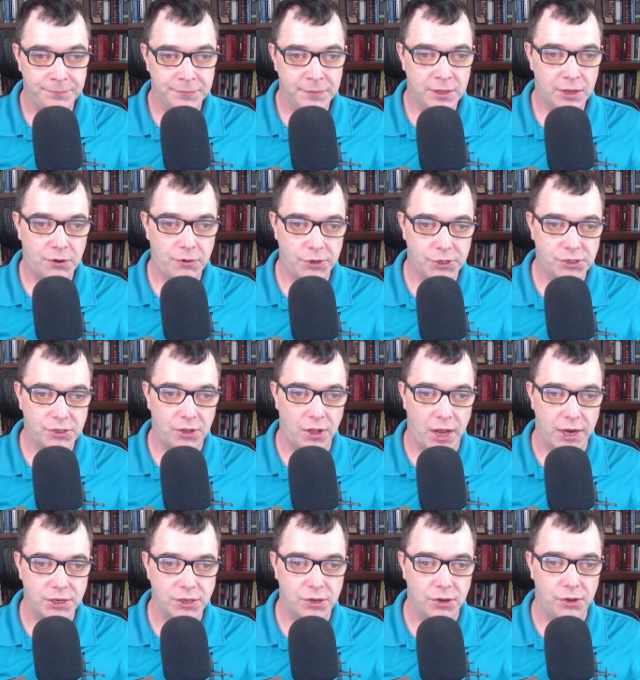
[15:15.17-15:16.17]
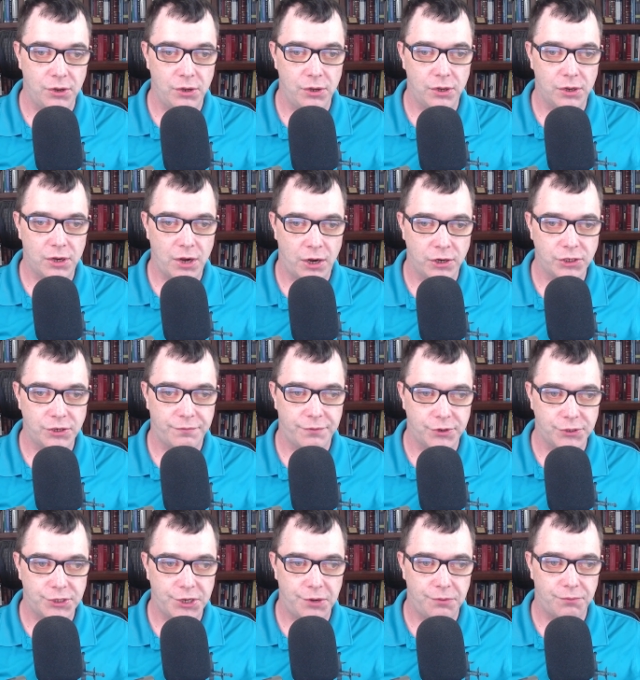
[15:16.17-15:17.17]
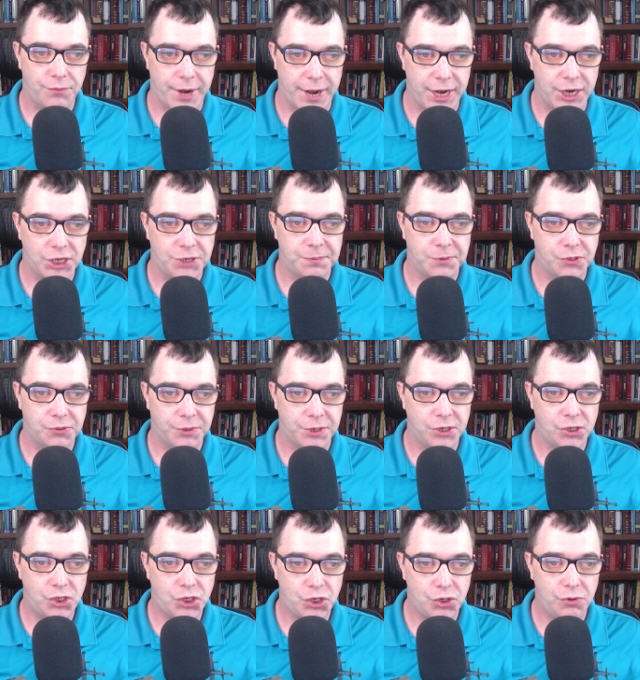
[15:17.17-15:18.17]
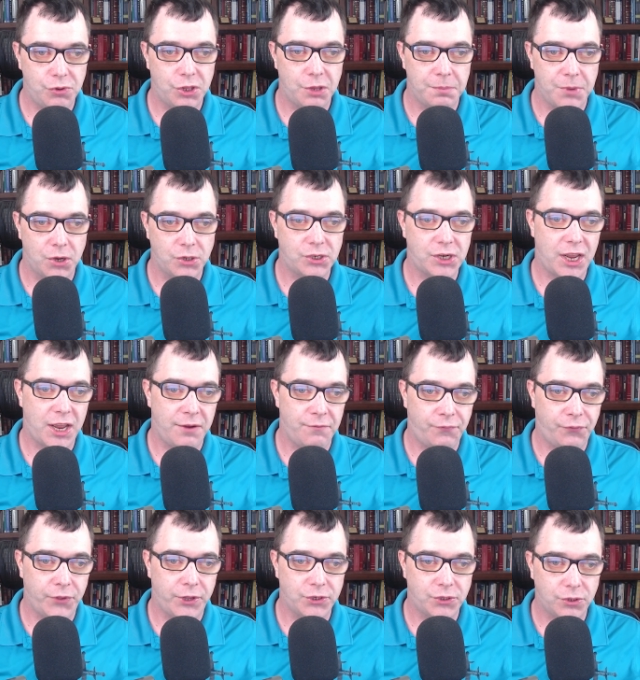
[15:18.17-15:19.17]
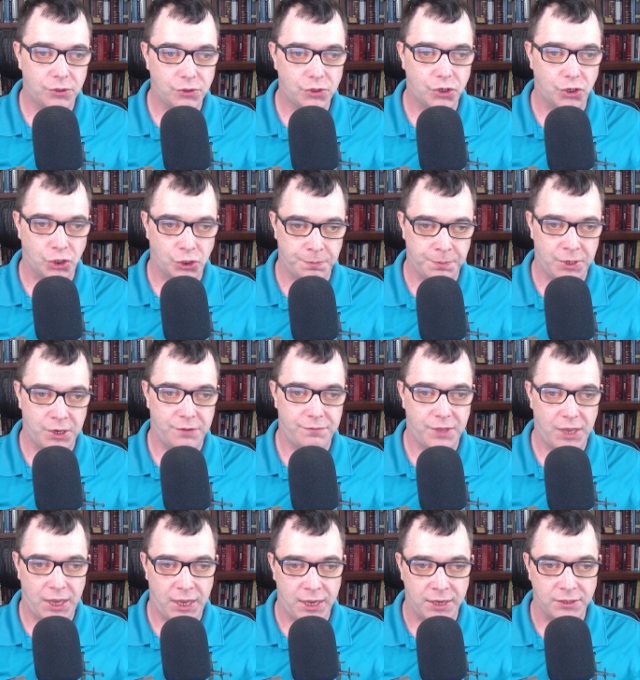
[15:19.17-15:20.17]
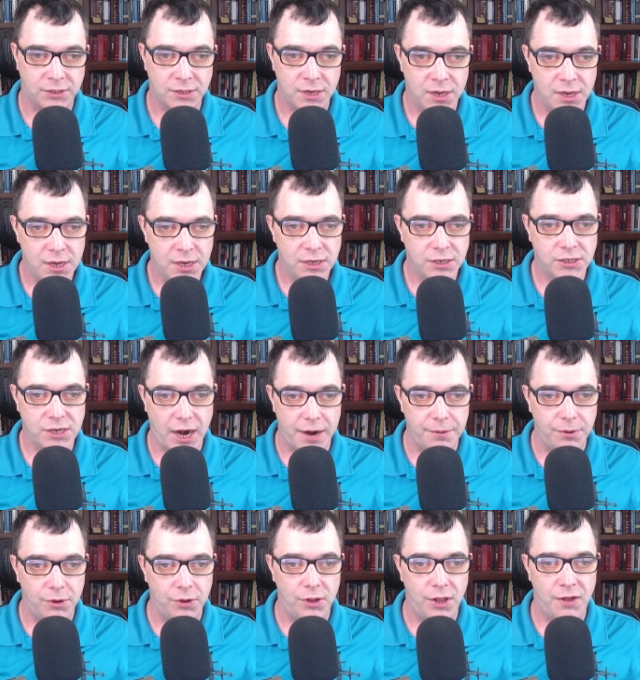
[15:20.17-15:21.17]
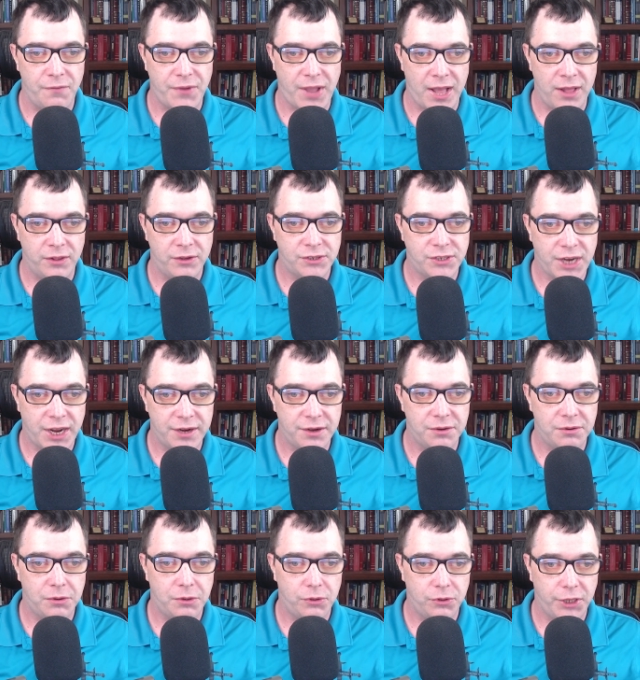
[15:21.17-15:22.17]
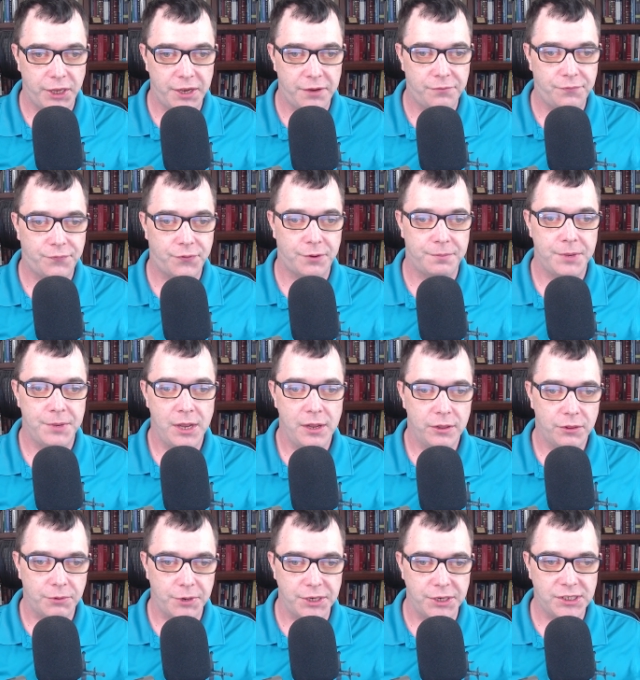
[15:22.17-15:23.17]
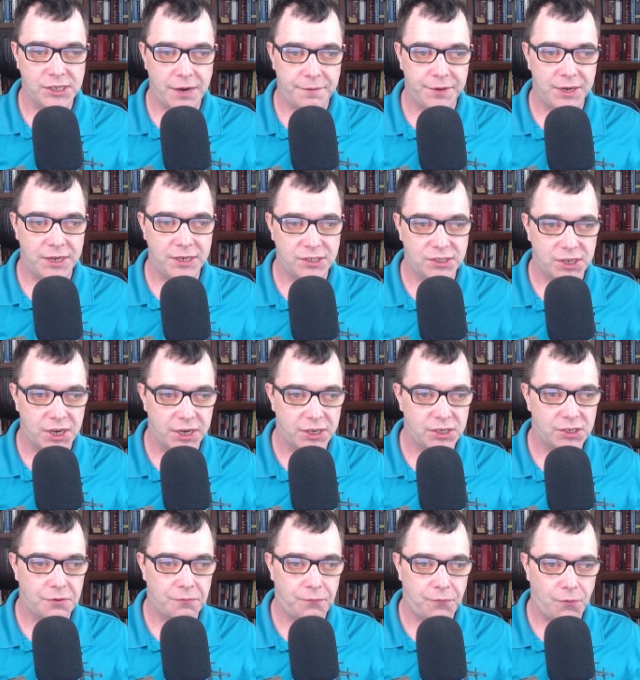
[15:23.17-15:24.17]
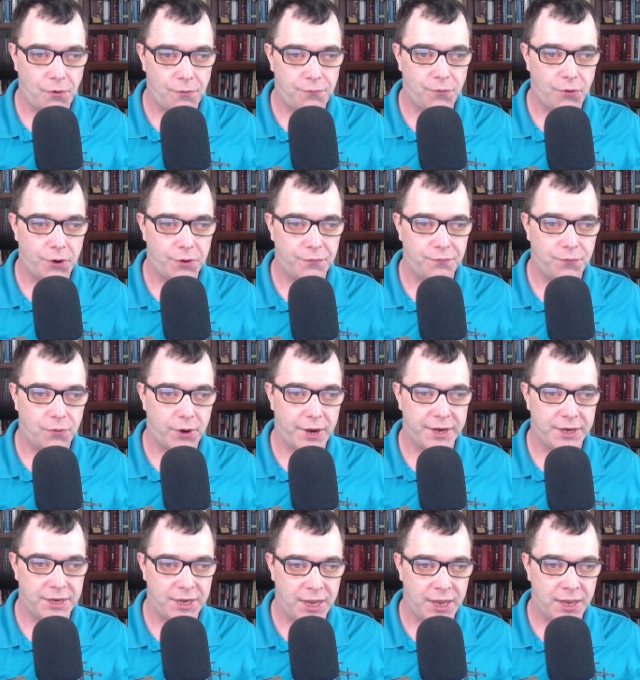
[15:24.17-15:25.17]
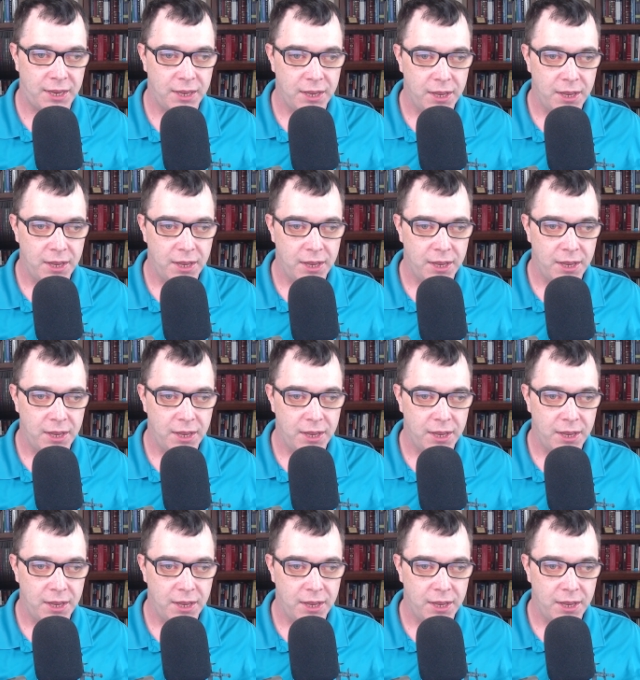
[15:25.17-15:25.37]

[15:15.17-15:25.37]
The Christological controversy raged between two of the most influential churchmen of the East, Cyril of Alexandria, who lived from three seventy-six to four forty-four A D,